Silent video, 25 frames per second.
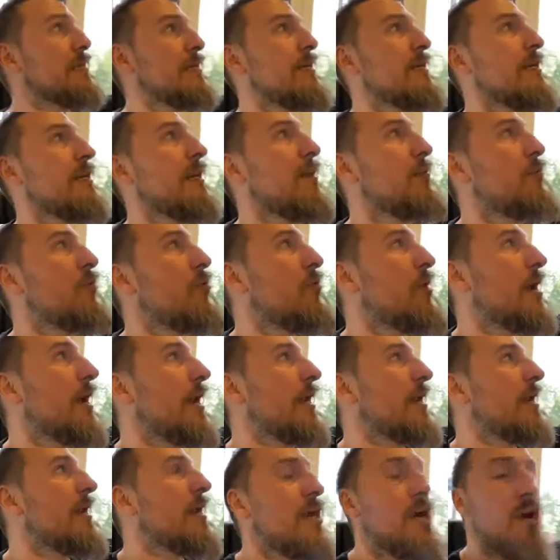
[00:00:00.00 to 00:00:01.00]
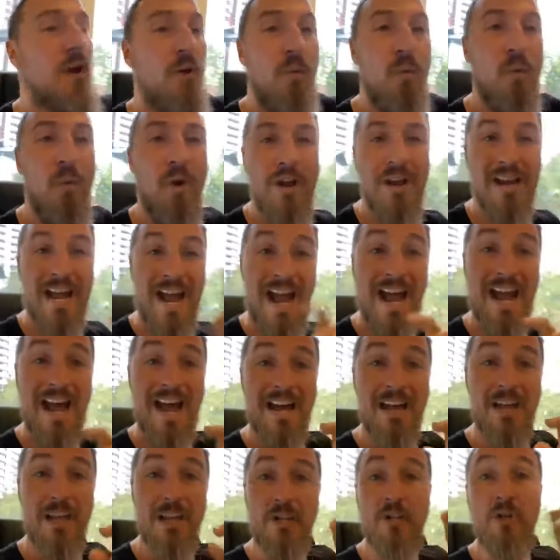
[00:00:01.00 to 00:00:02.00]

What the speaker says: Number 1, what are